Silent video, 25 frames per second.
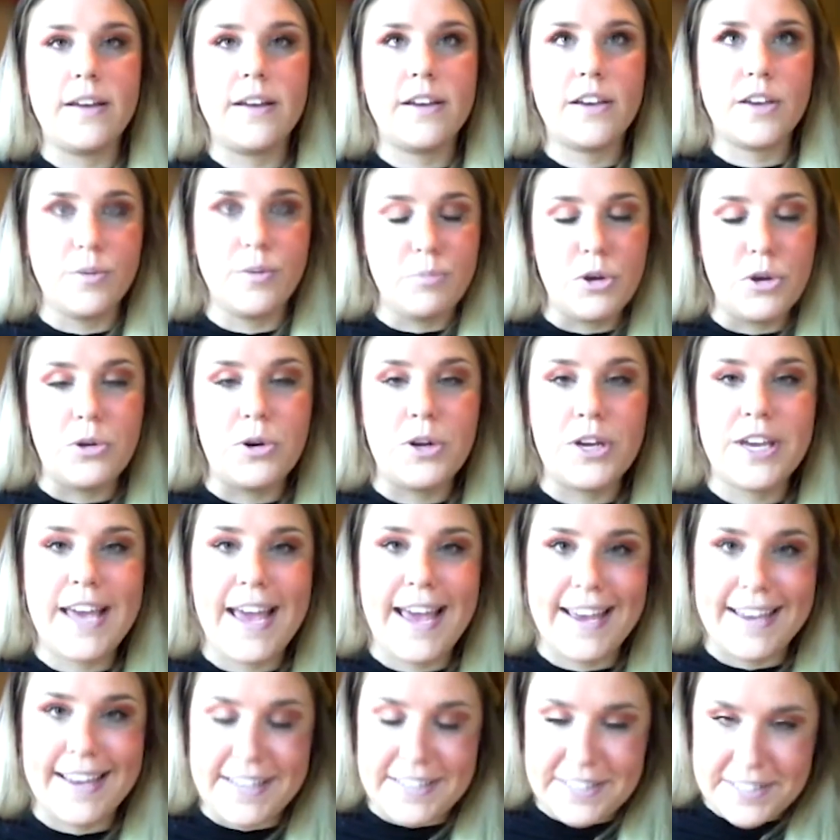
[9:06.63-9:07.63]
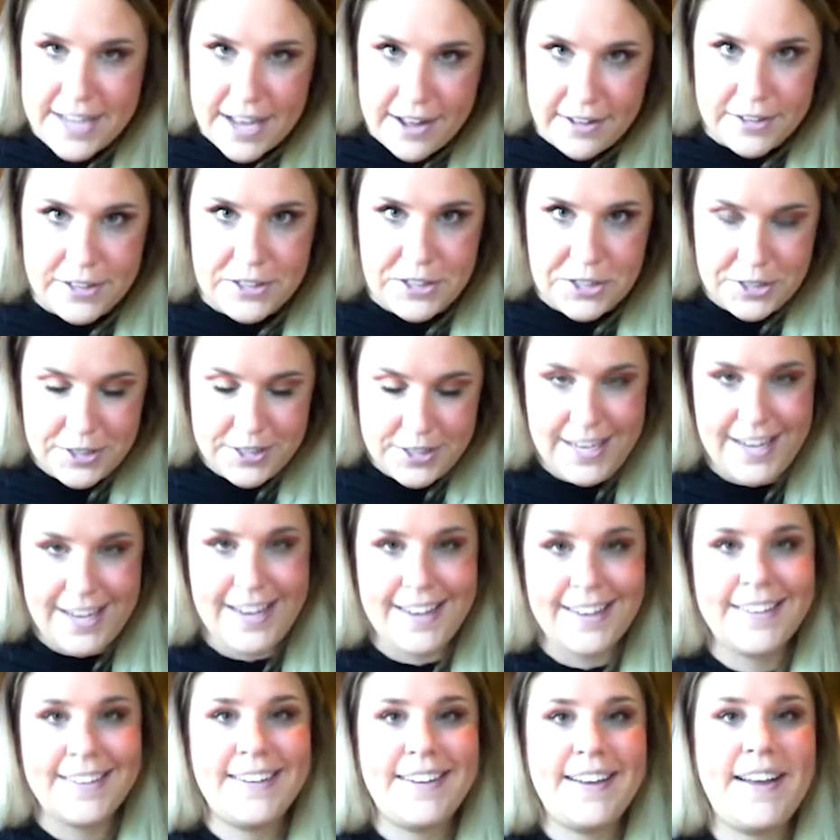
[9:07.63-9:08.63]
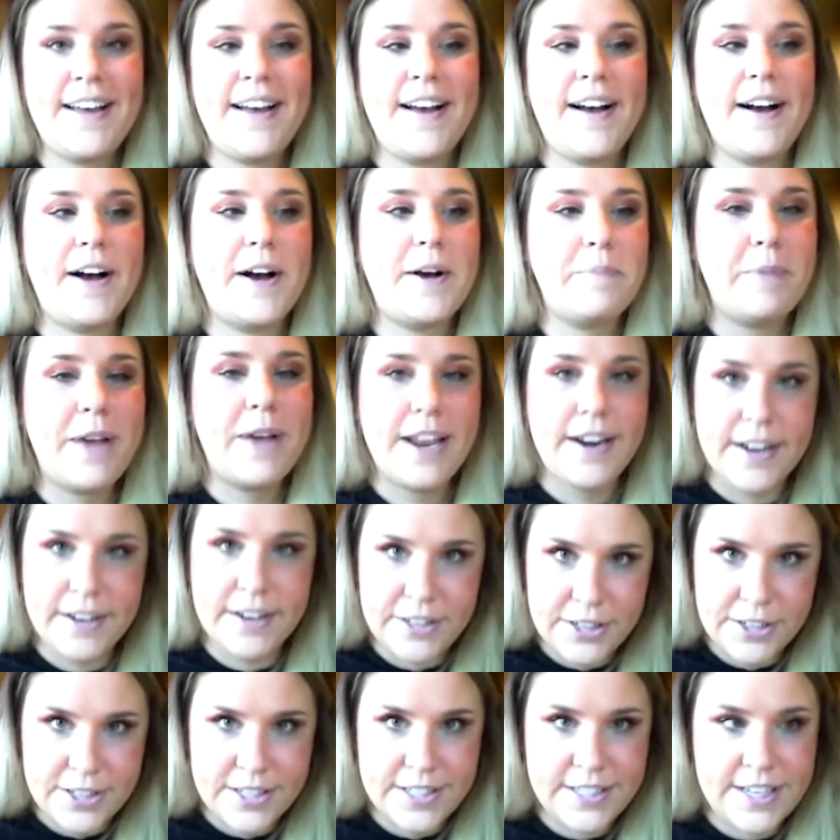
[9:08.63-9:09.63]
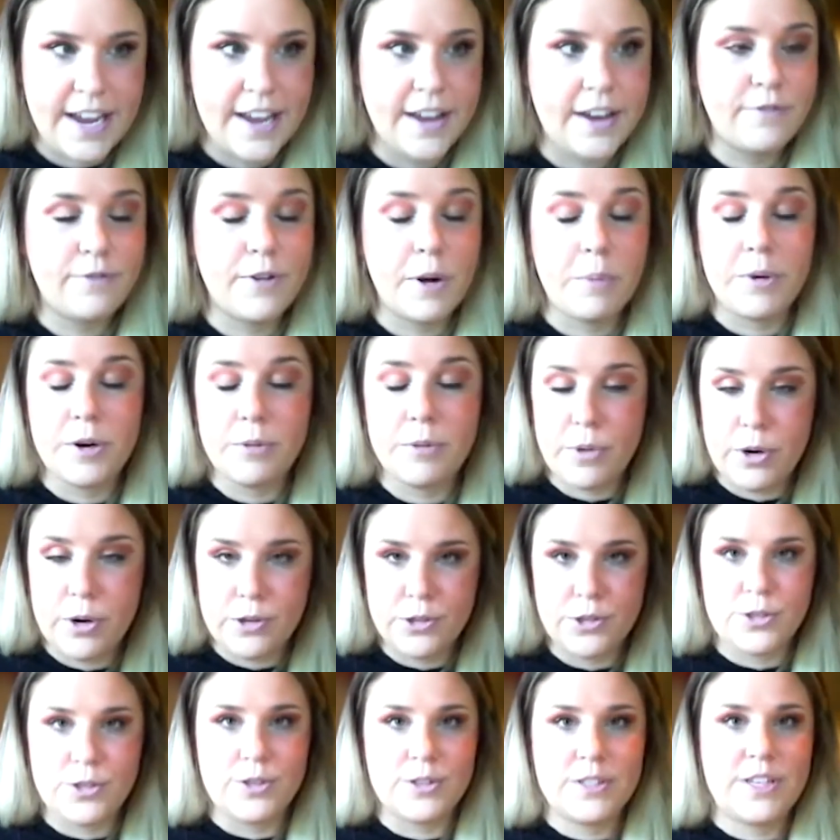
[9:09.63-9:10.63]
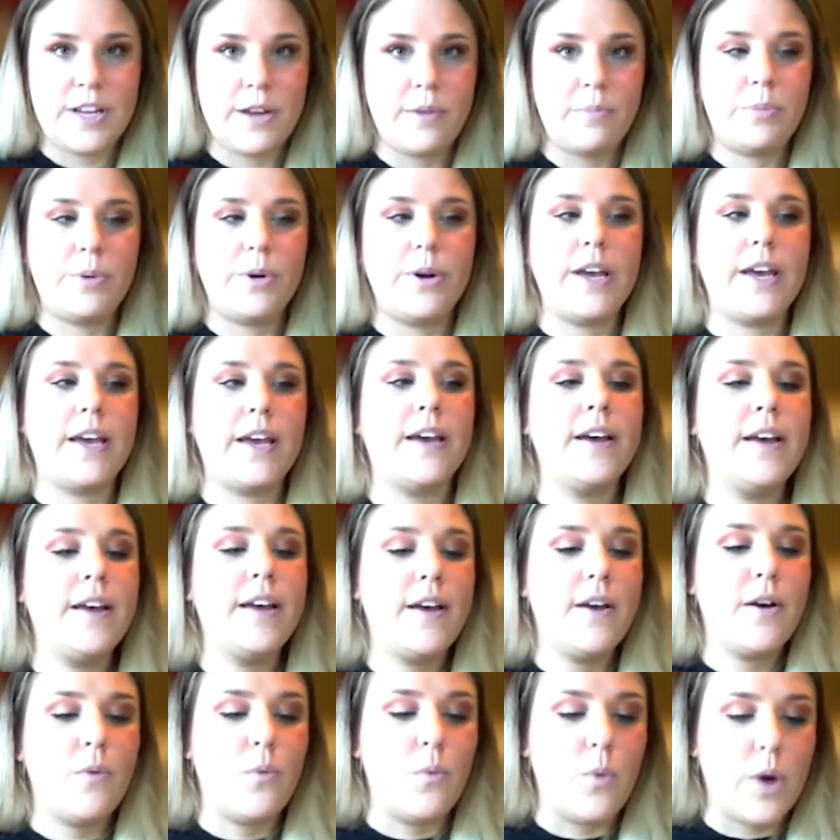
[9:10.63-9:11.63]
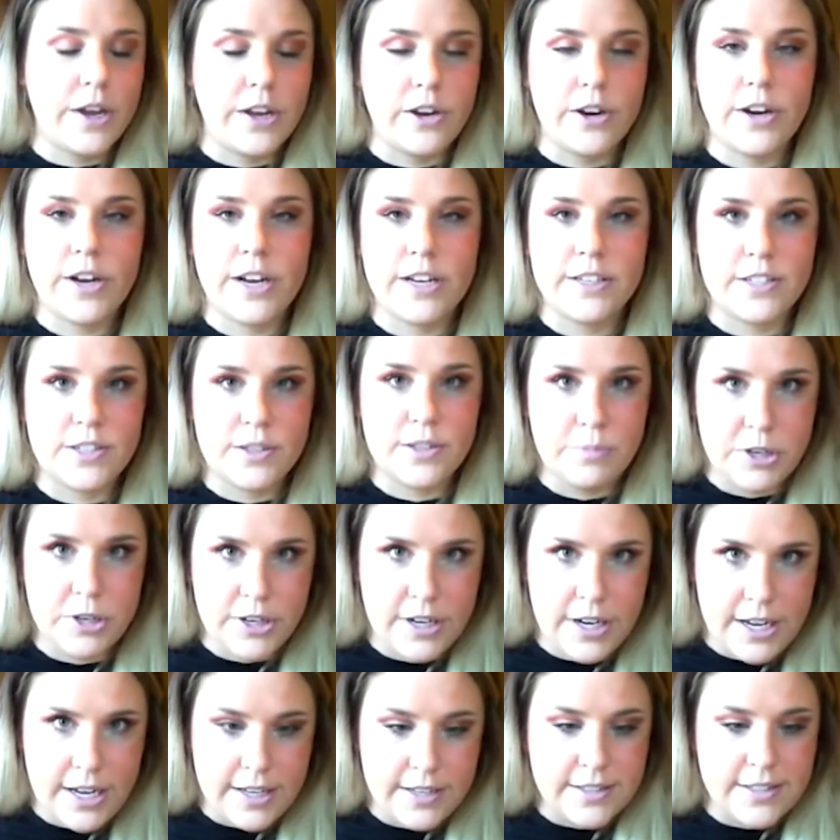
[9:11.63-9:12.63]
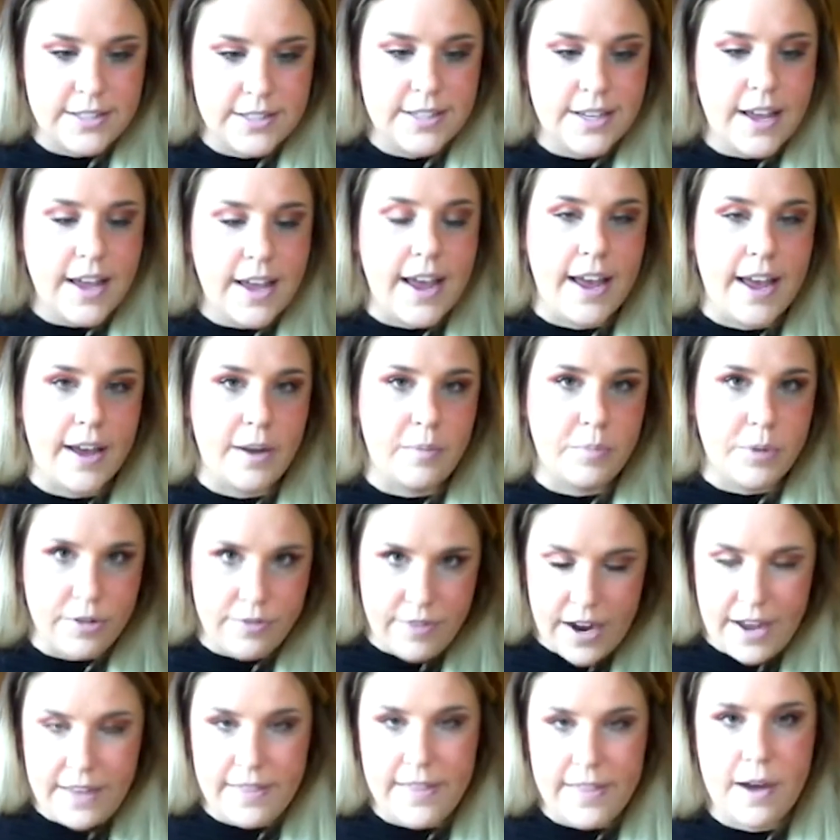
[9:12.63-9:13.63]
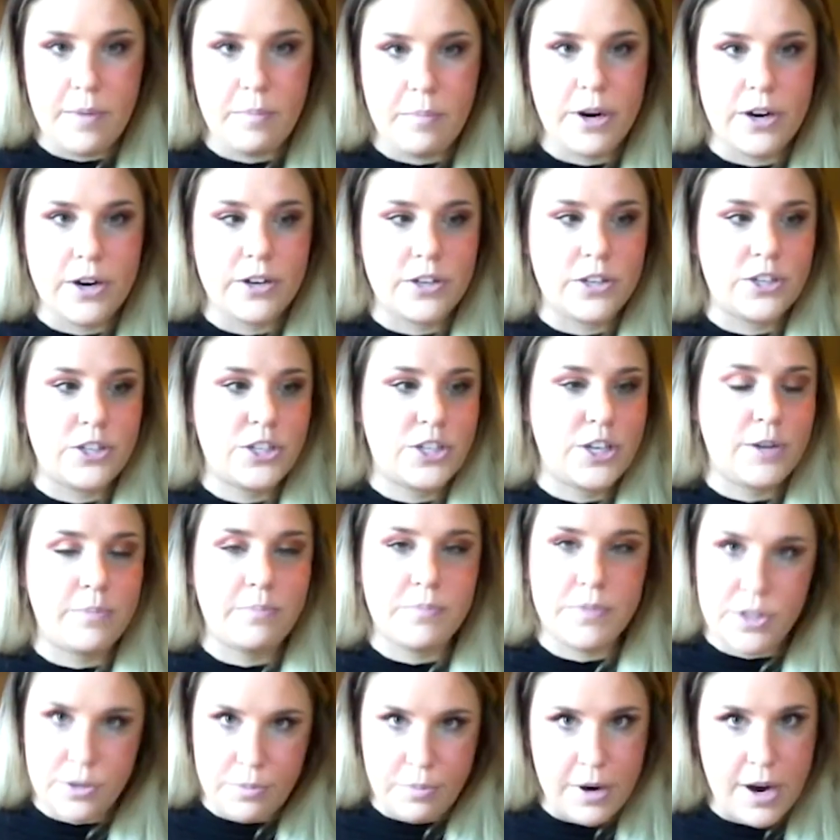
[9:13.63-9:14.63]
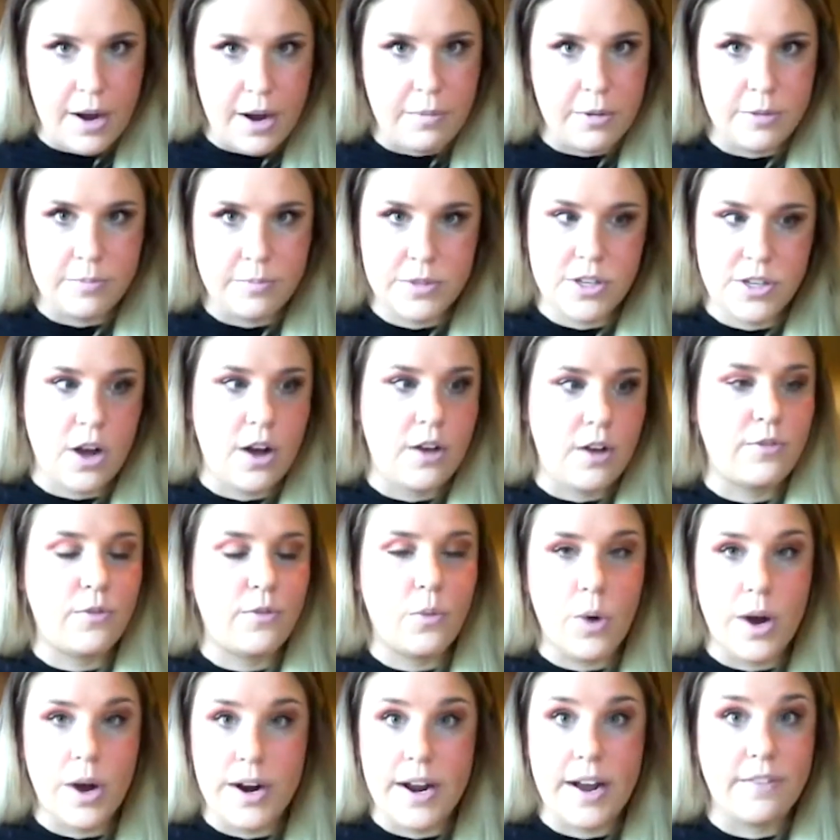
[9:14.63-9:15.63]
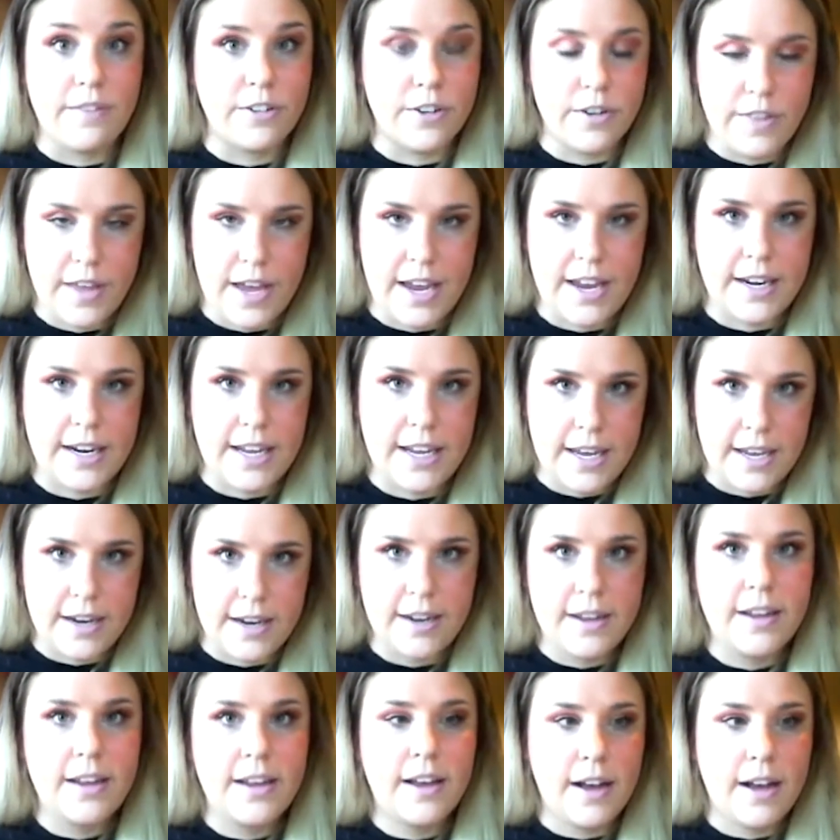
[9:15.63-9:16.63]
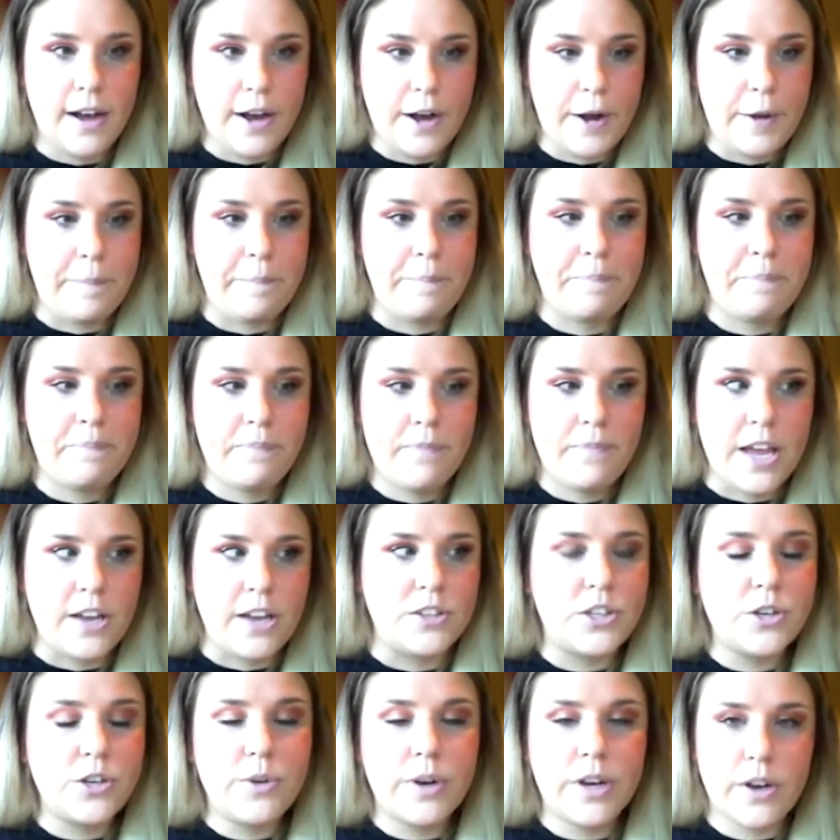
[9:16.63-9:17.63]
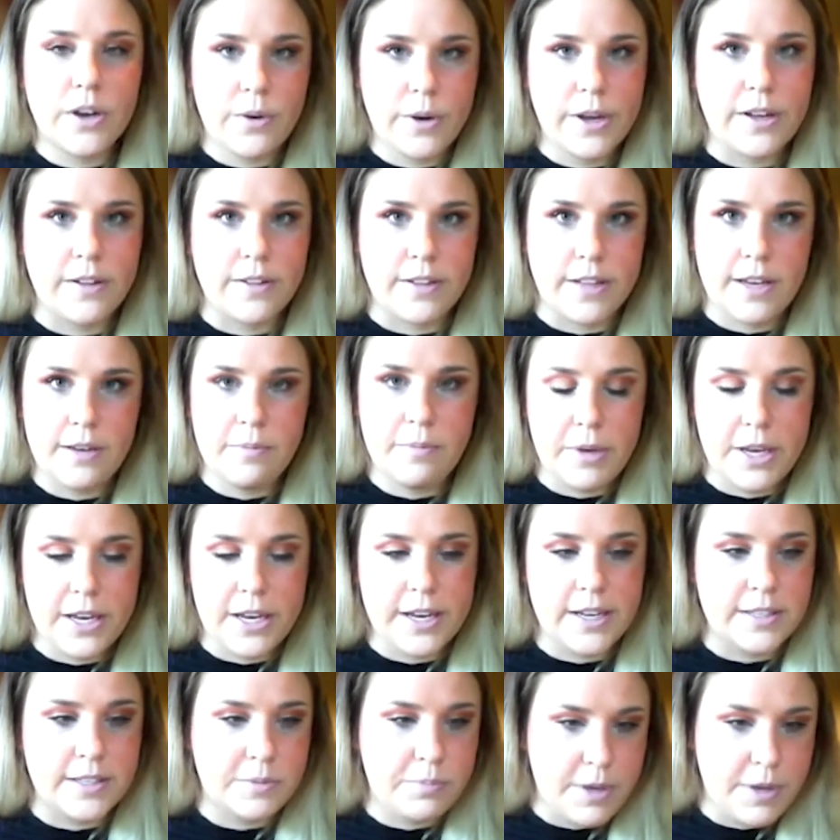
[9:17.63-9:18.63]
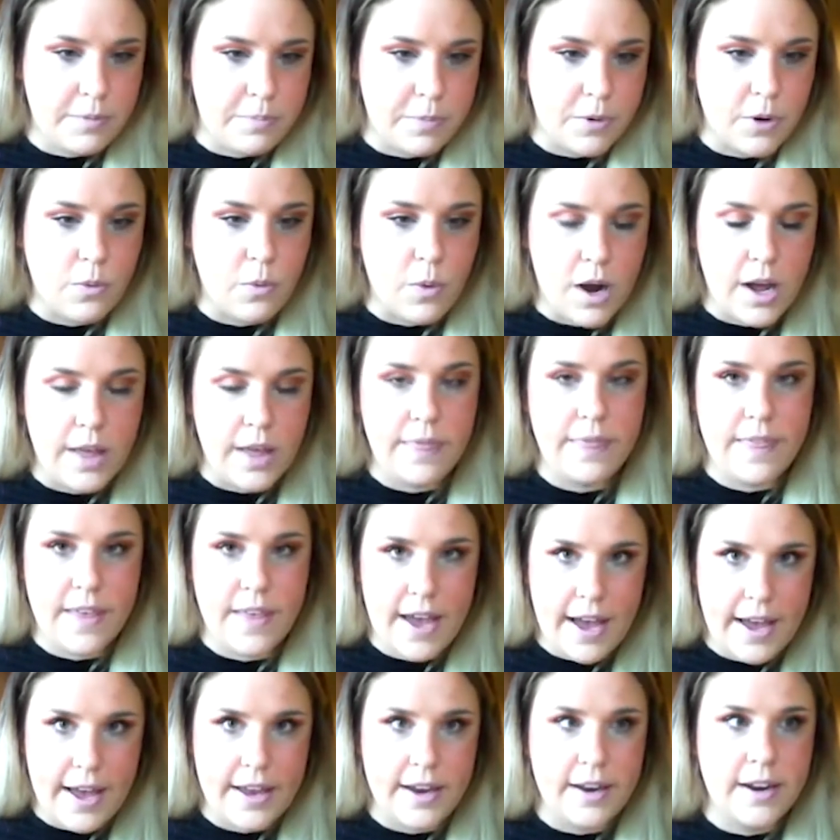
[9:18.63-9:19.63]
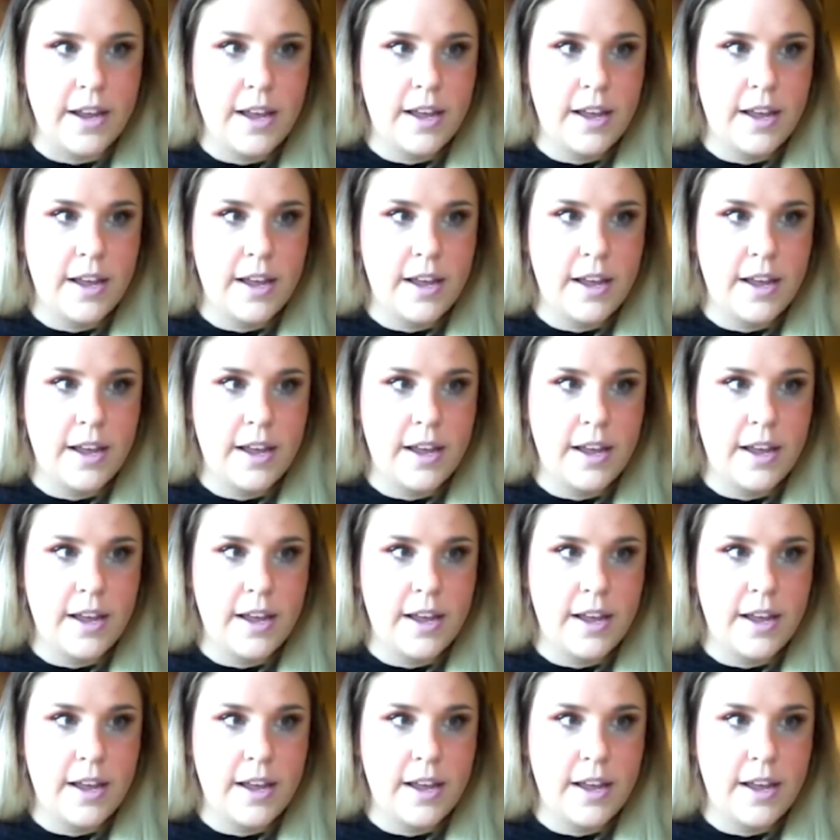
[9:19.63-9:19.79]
communicate intelligently, and understand from an emotional standpoint what your customer needs, and provide that partnership to problem solve whatever they need, and do it quickly, because people want that.